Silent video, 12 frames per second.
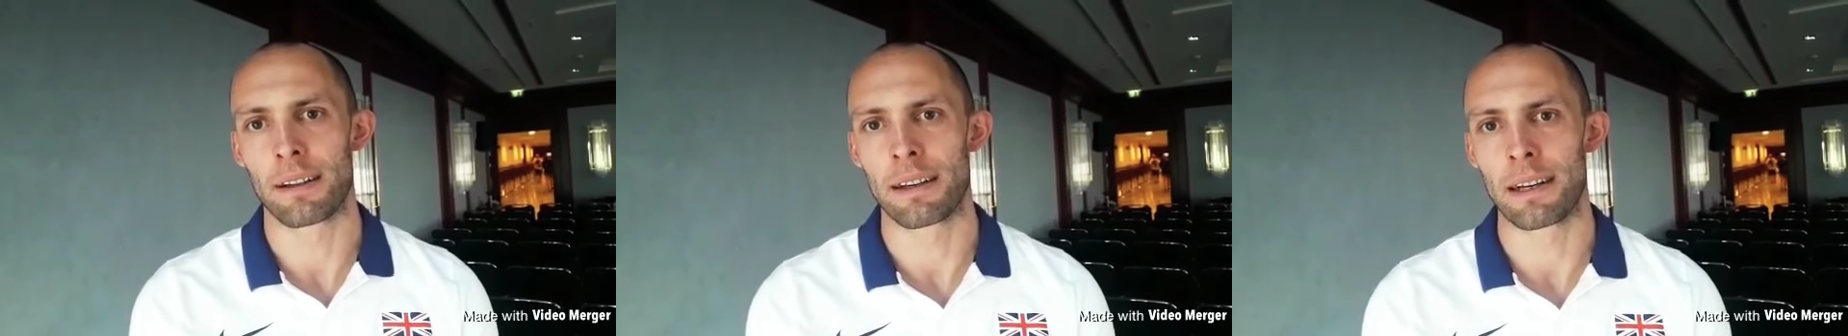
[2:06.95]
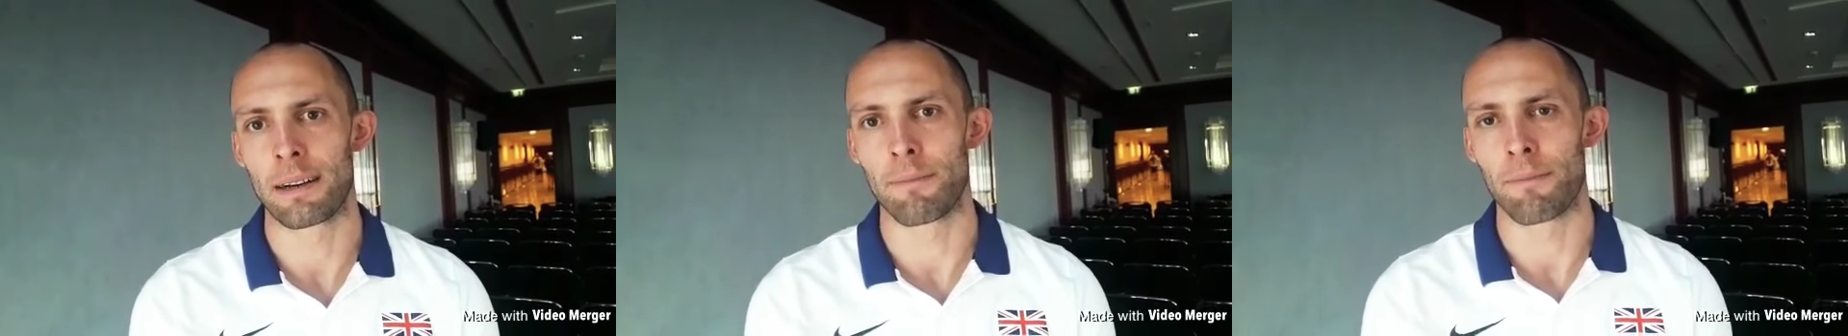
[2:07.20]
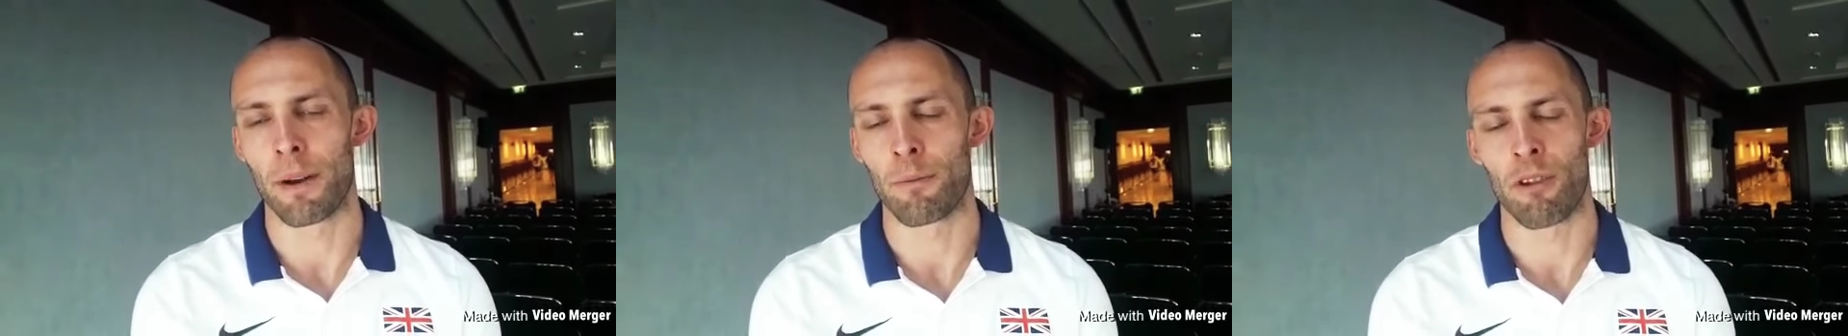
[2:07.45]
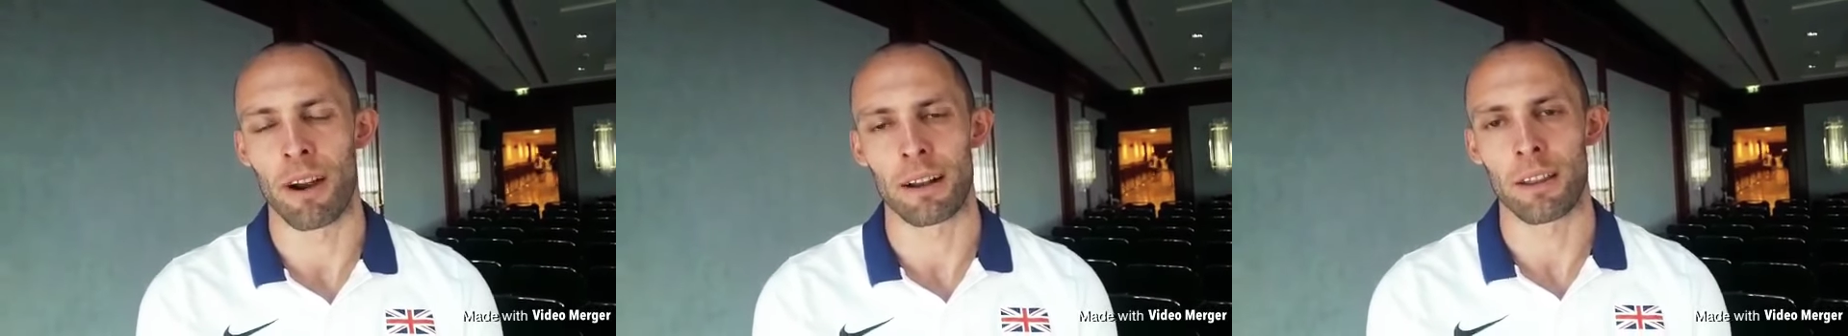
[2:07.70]
Um, I'm
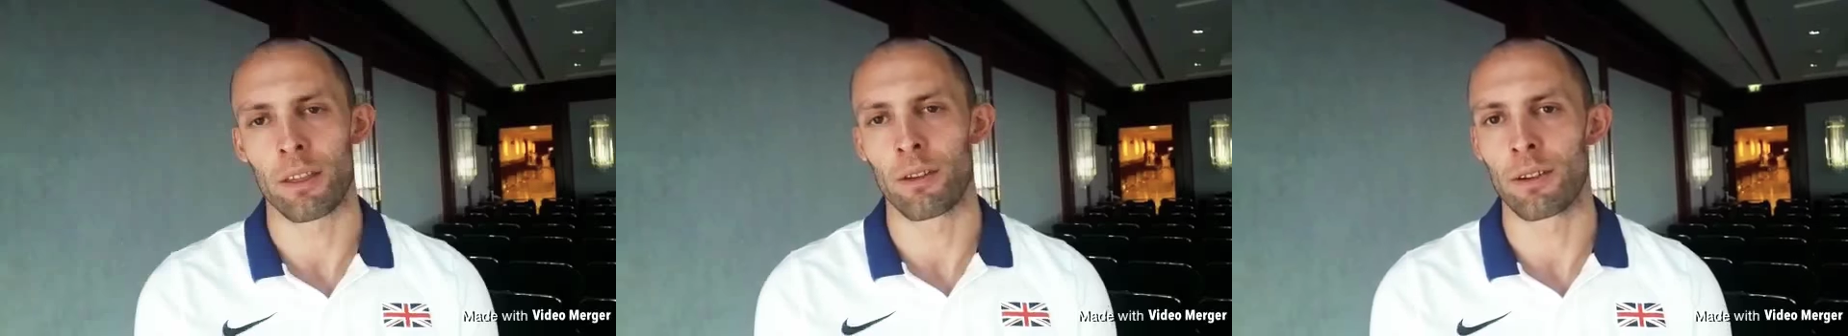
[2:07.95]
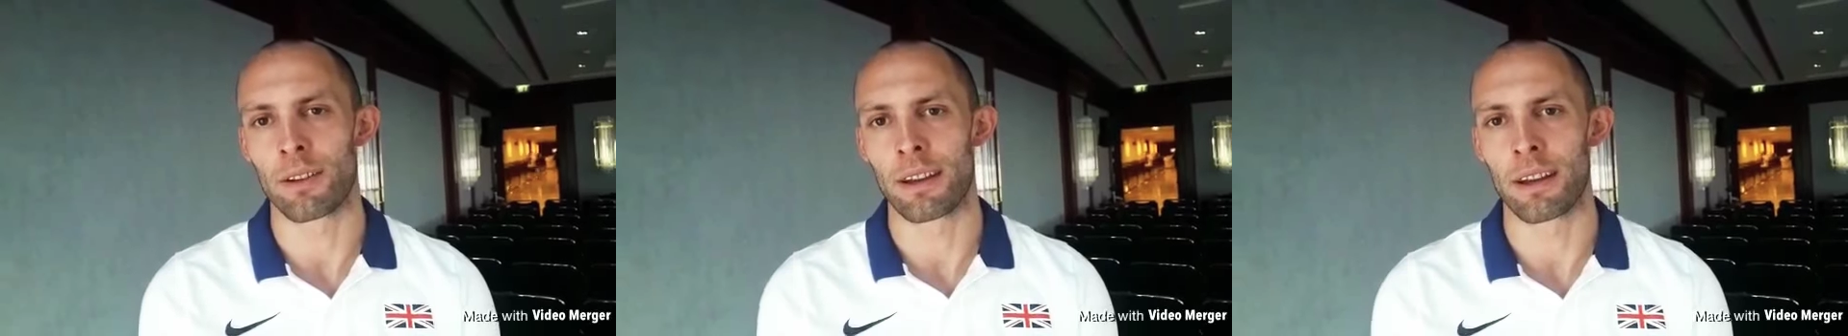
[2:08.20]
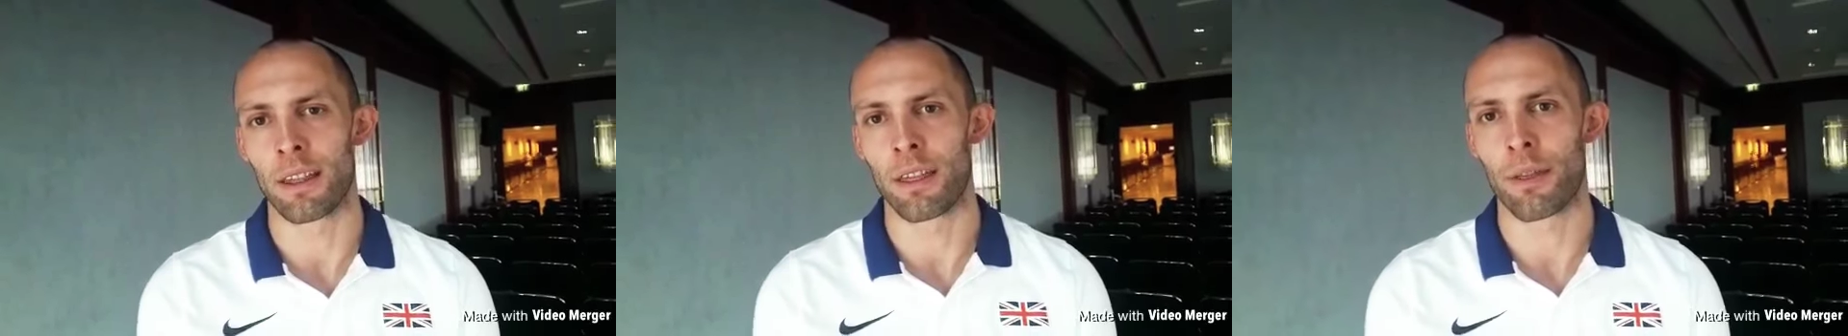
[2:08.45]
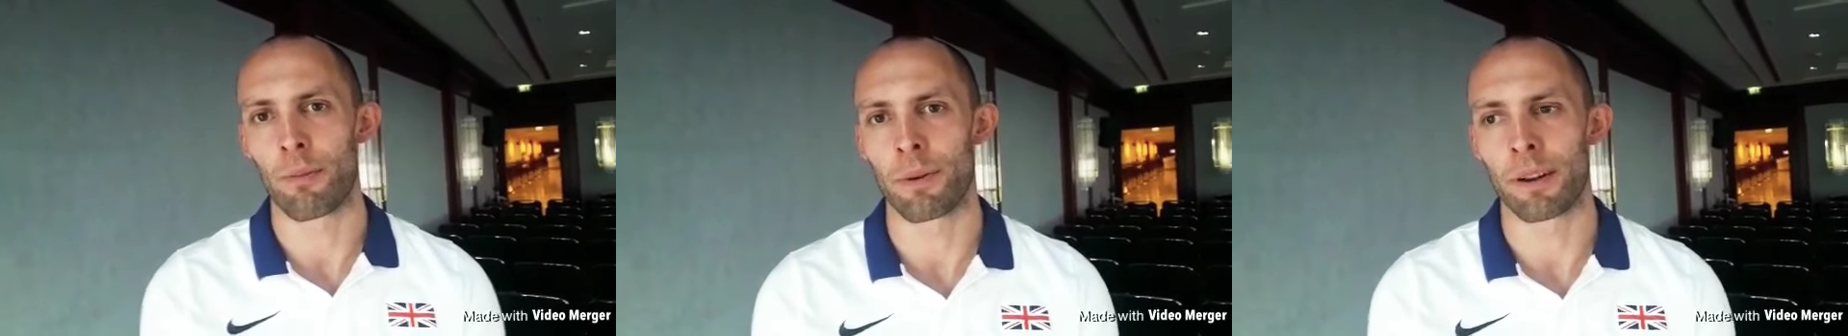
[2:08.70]
ranked 13th,
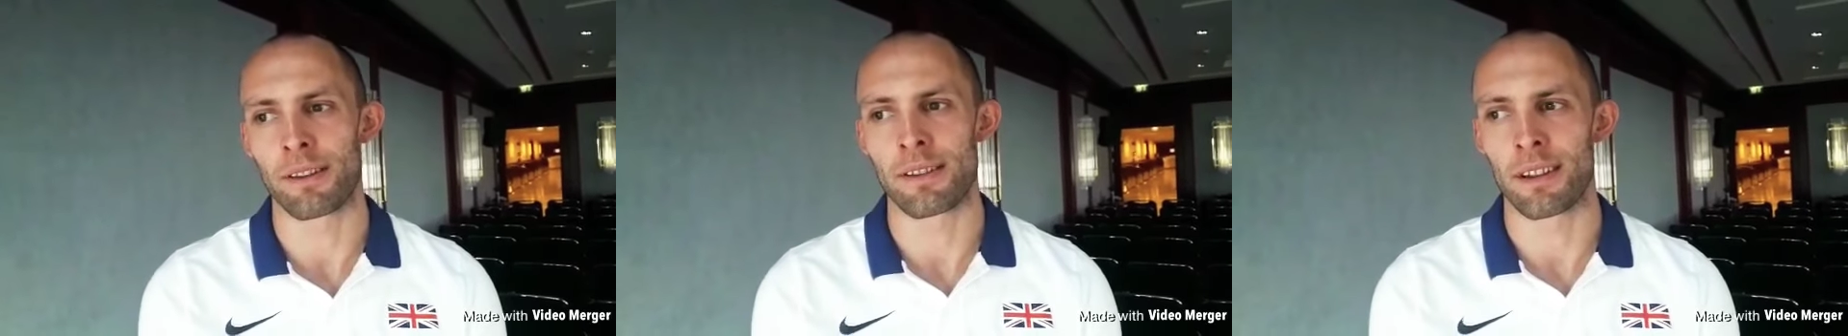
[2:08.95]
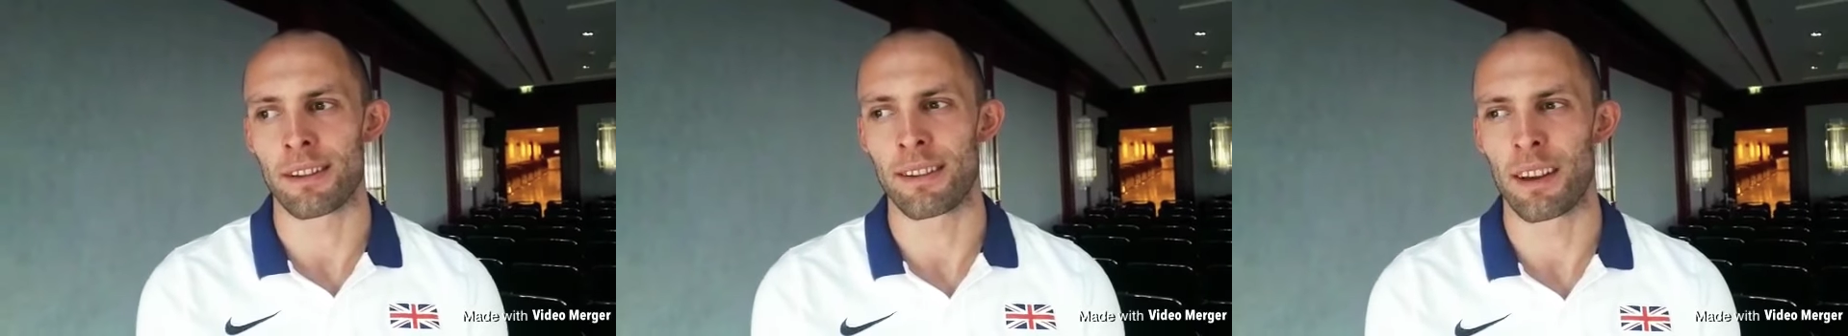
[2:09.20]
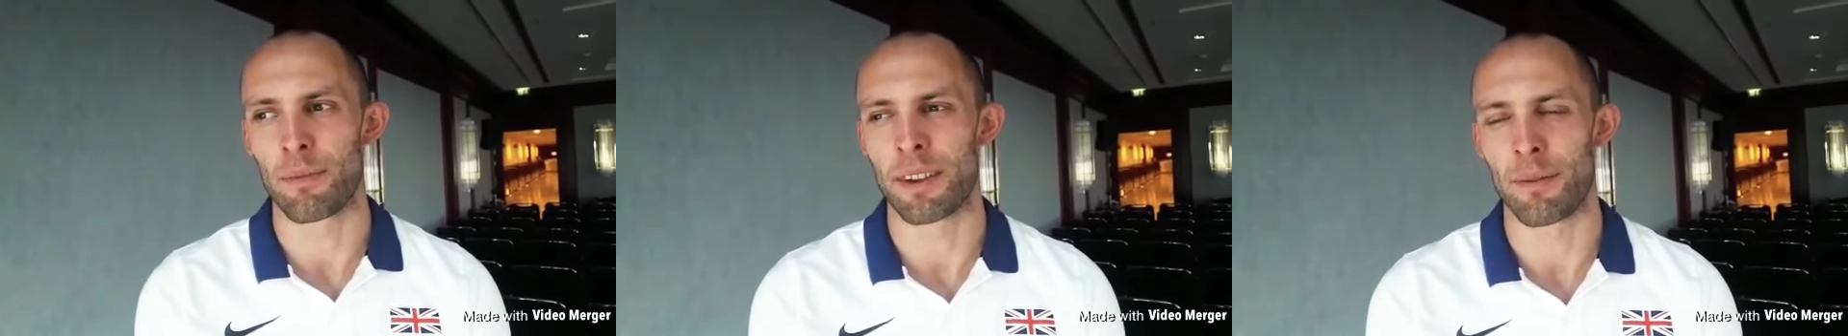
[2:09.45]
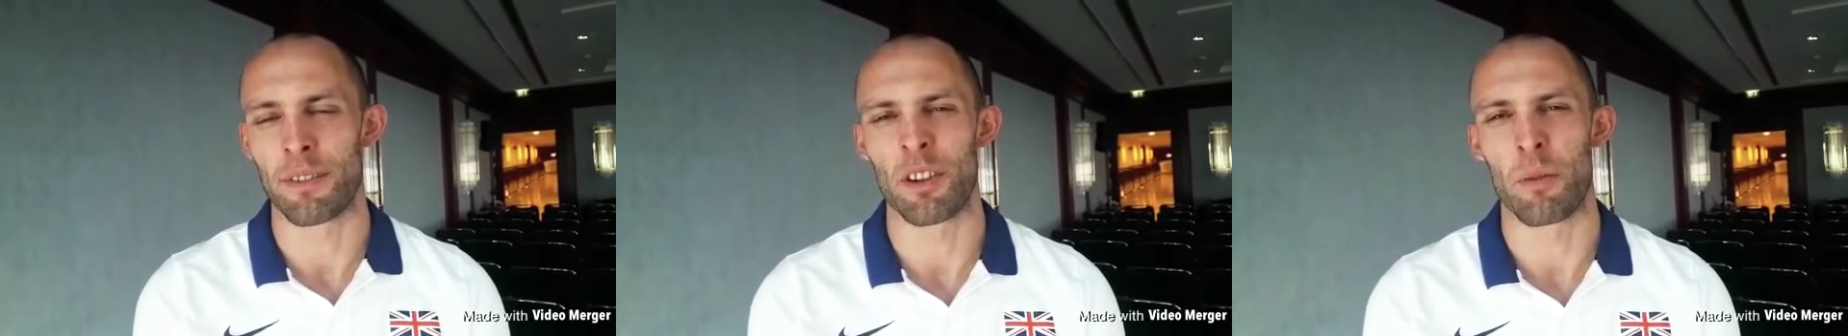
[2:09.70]
but at the same
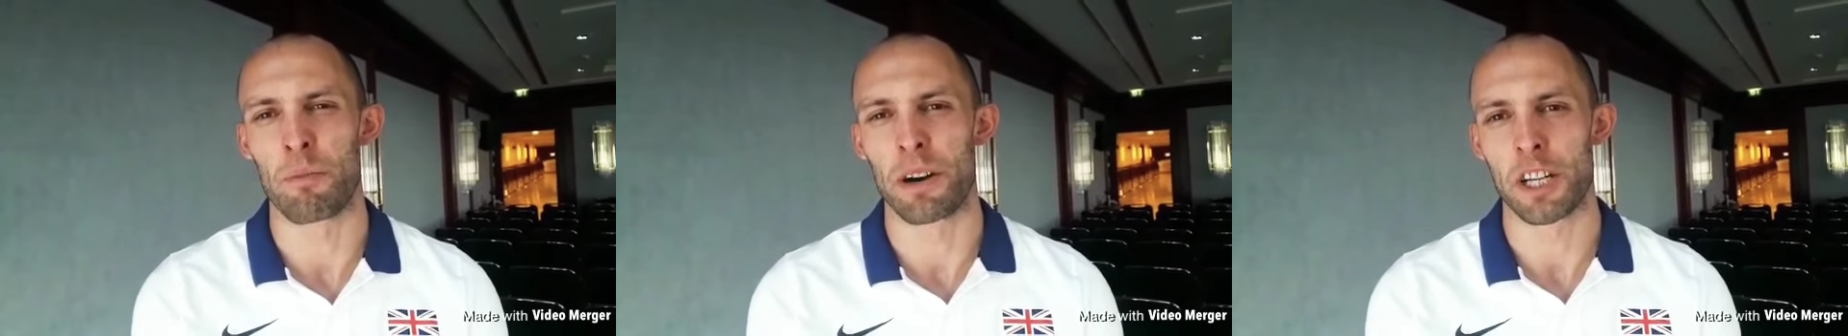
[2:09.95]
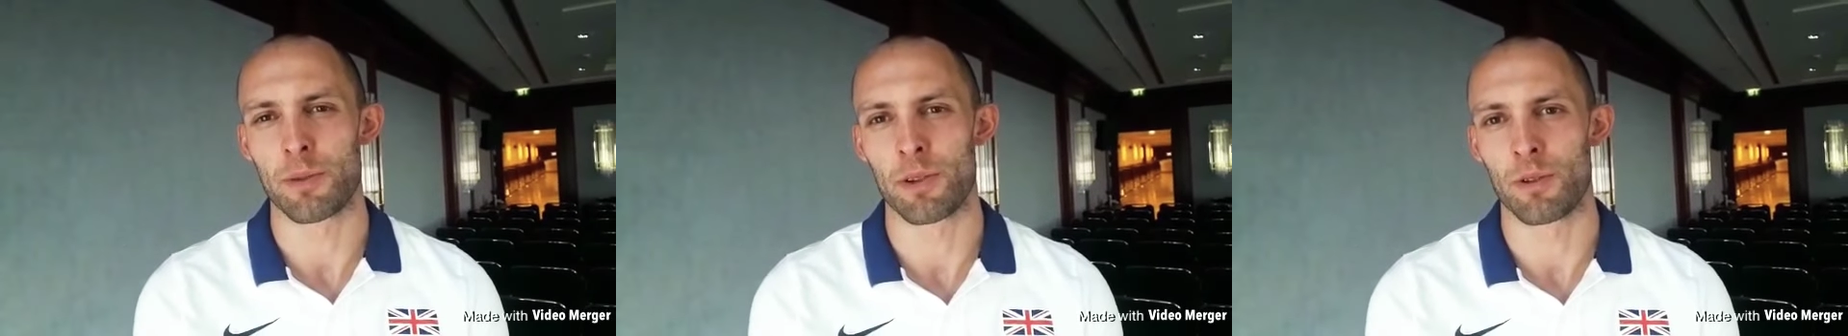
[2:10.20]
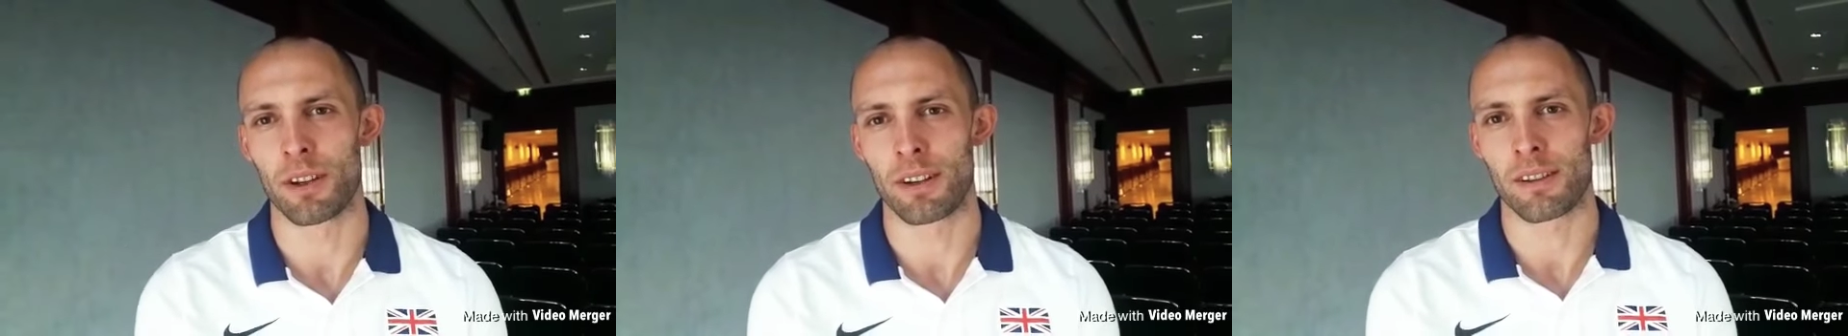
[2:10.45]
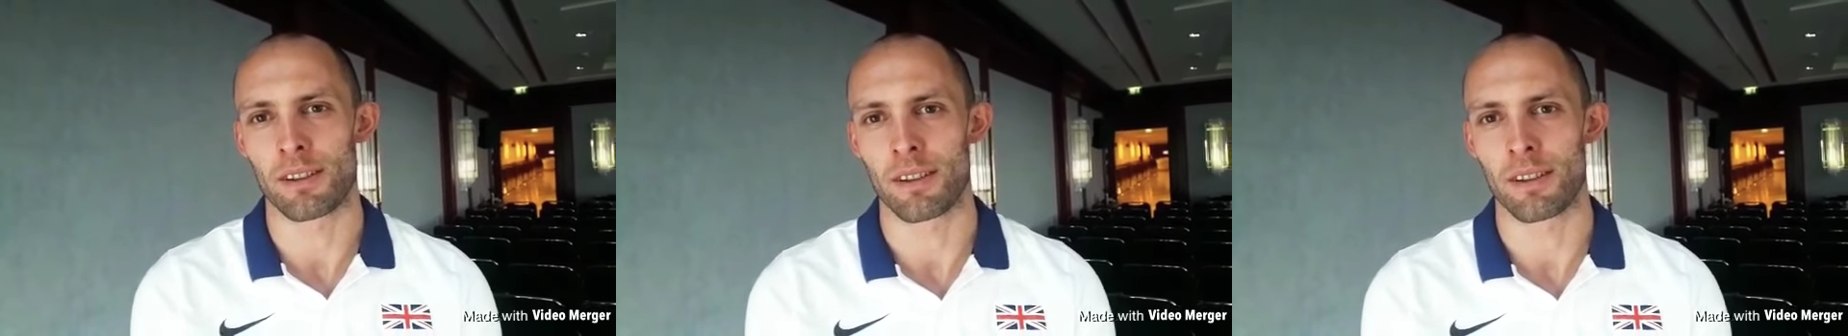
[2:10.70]
time, there's not much between us.